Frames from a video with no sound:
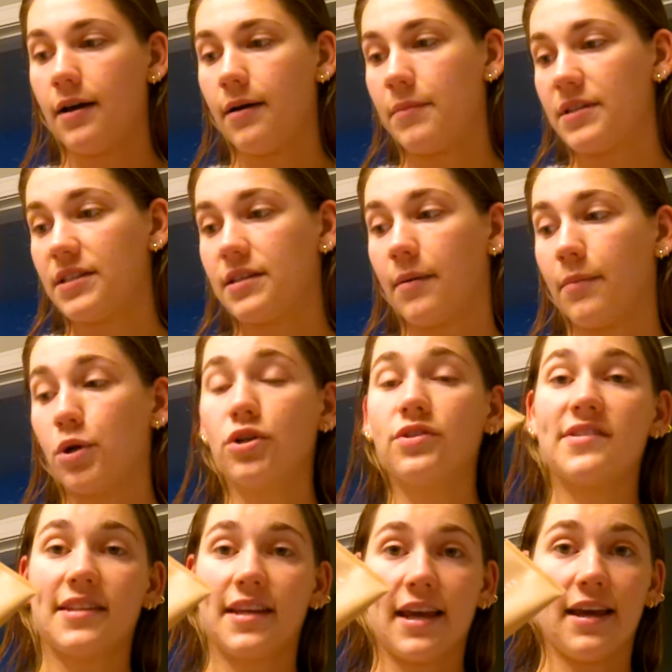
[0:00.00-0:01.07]
Summer
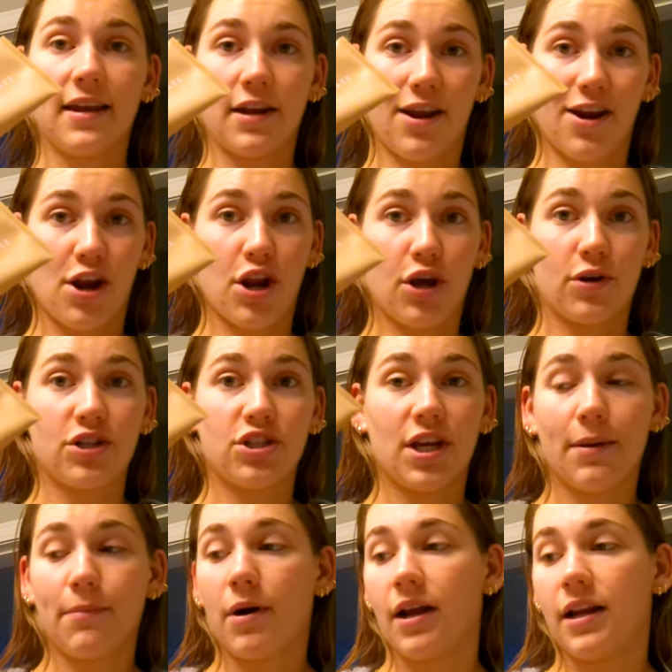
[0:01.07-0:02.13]
Skin
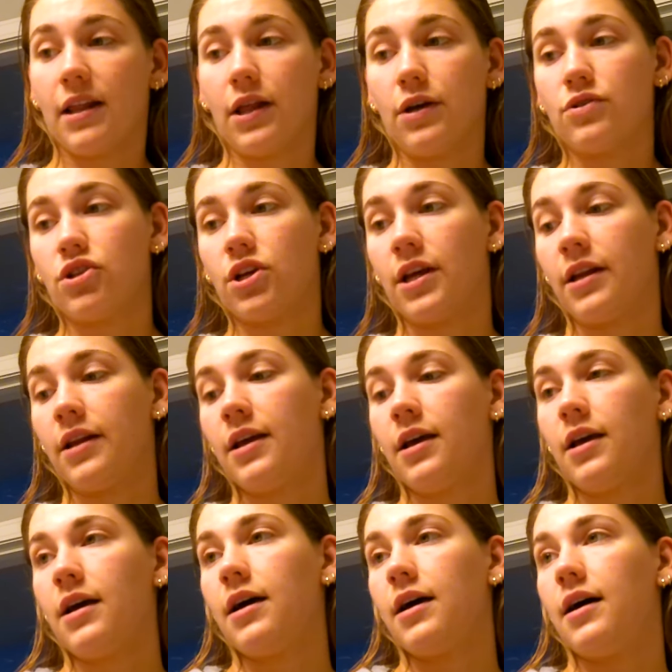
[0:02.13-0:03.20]
Nourishing Body Lotion.
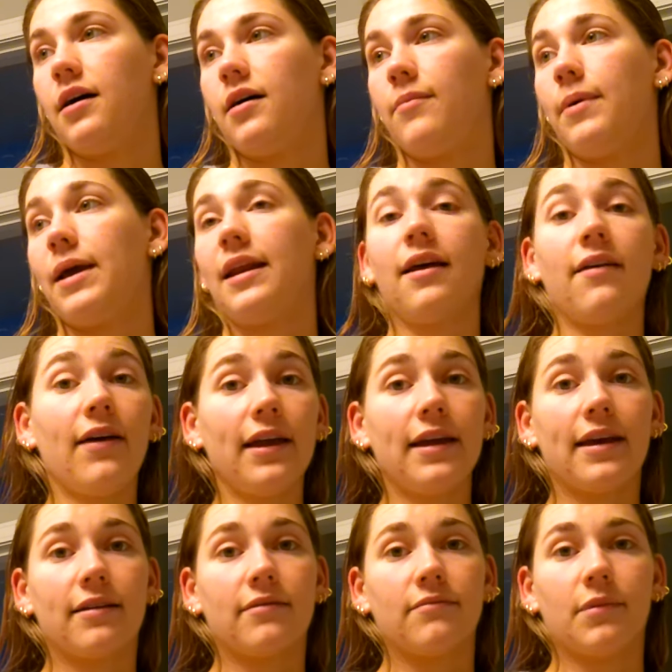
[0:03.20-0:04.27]
And I like
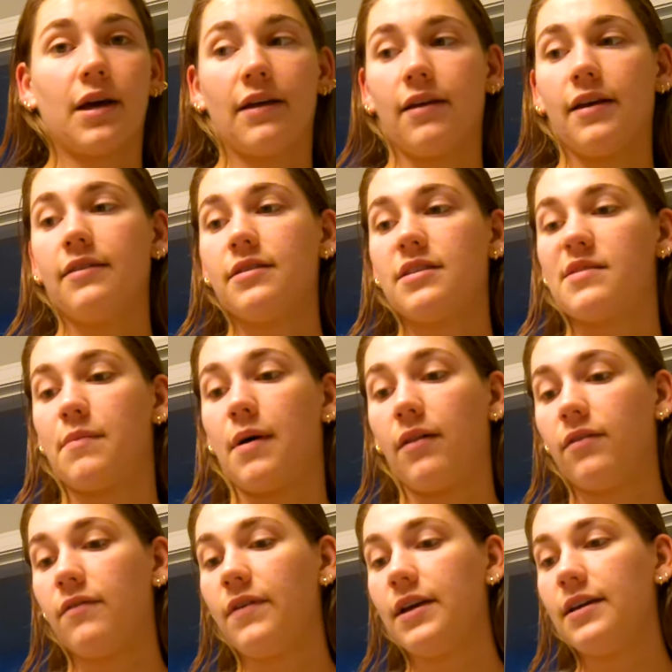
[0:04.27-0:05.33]
it. I like the smell
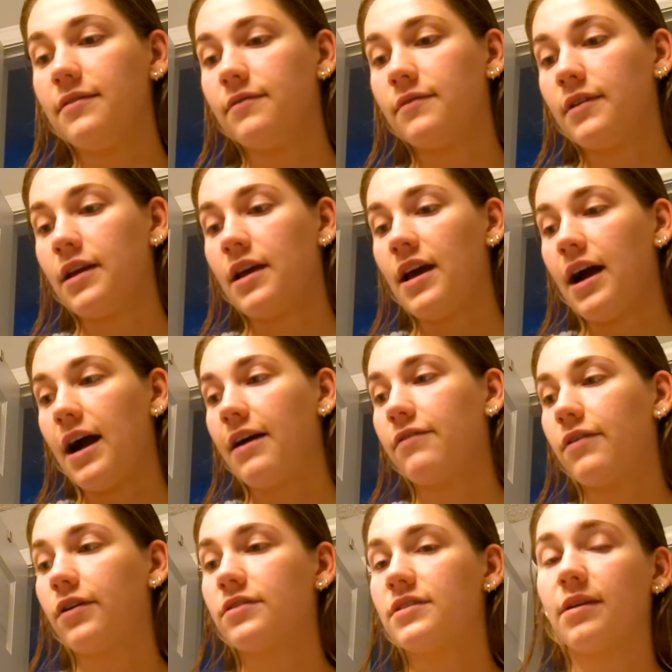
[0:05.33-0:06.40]
of it. I've
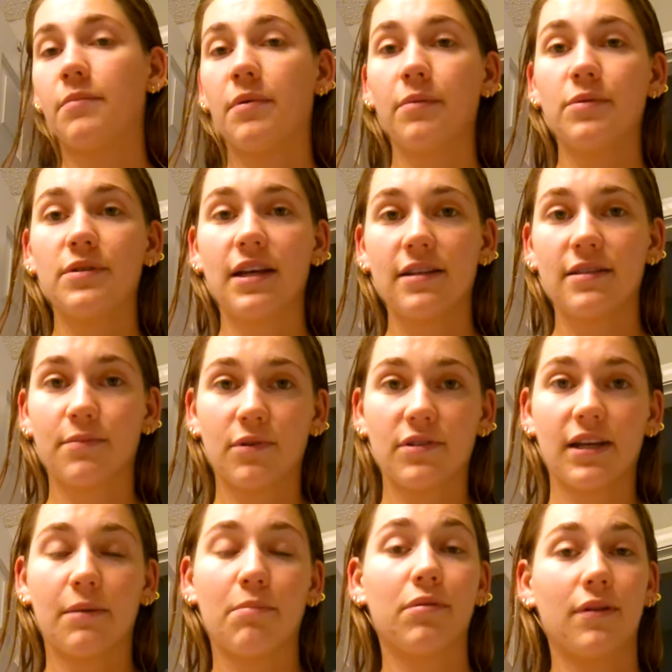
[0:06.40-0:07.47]
heard some people say it smells
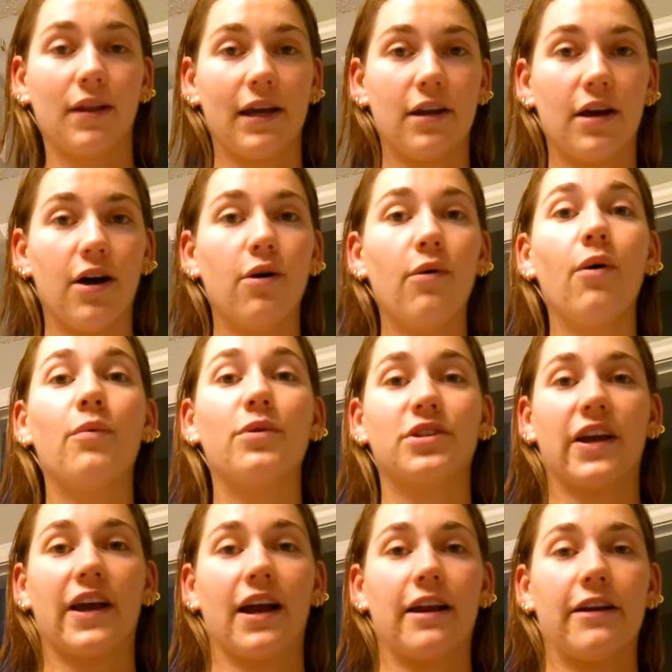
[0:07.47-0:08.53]
like Play-Doh, which
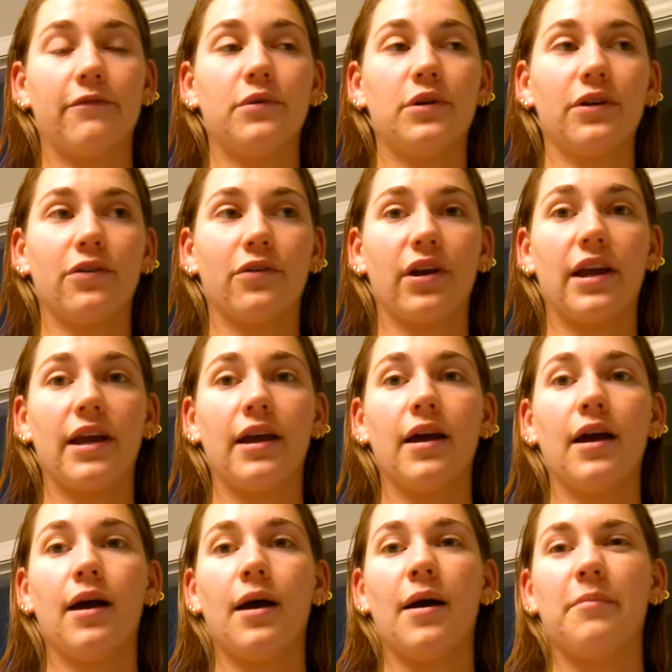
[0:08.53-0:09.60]
I kind of would agree,
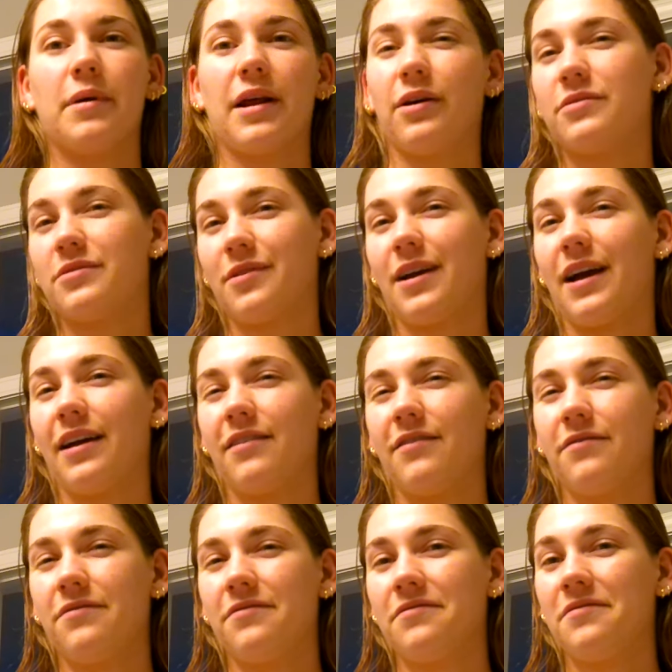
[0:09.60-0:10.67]
but I also kind
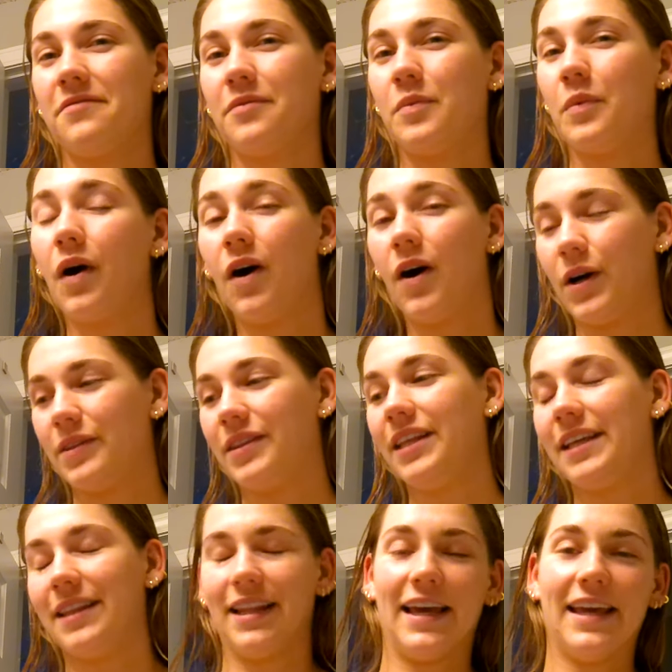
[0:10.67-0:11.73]
of
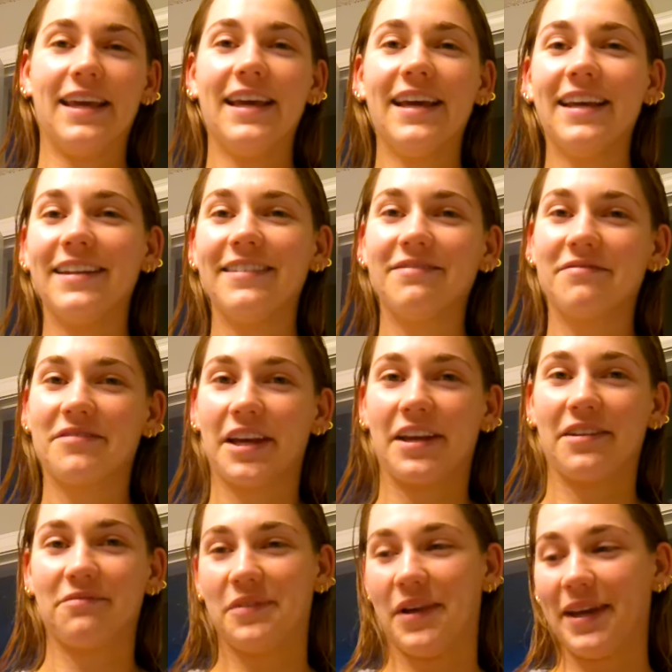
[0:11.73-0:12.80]
oddly like it.
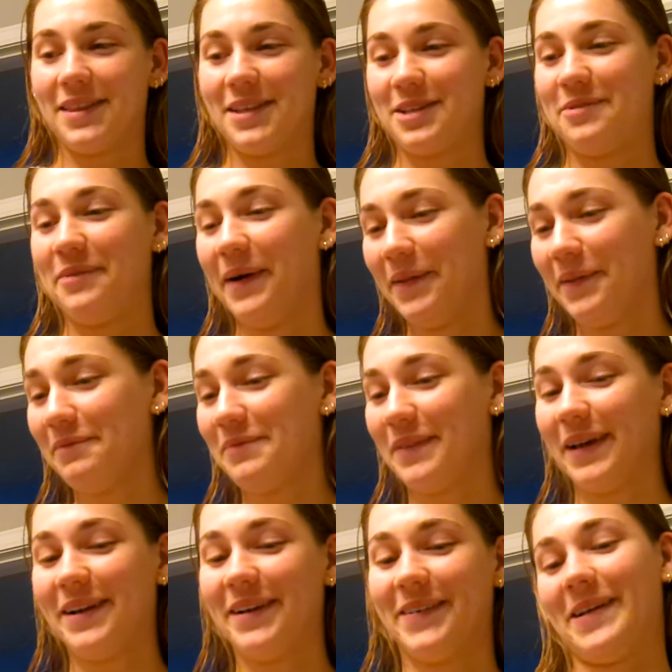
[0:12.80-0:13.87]
Like the smell of
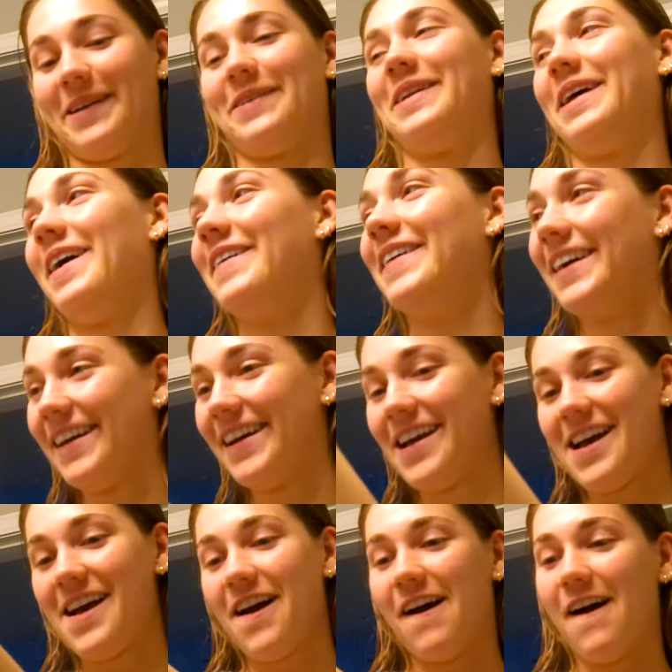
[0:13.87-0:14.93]
Play-Doh, I
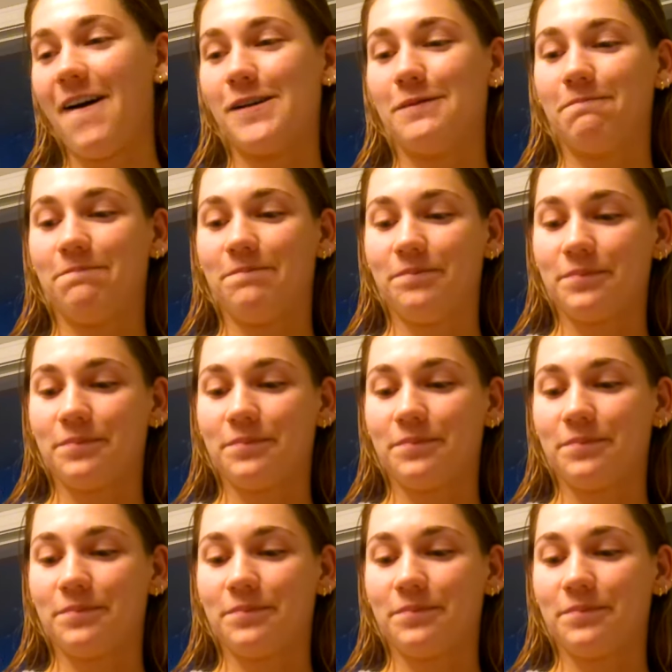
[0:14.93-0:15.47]
don't know.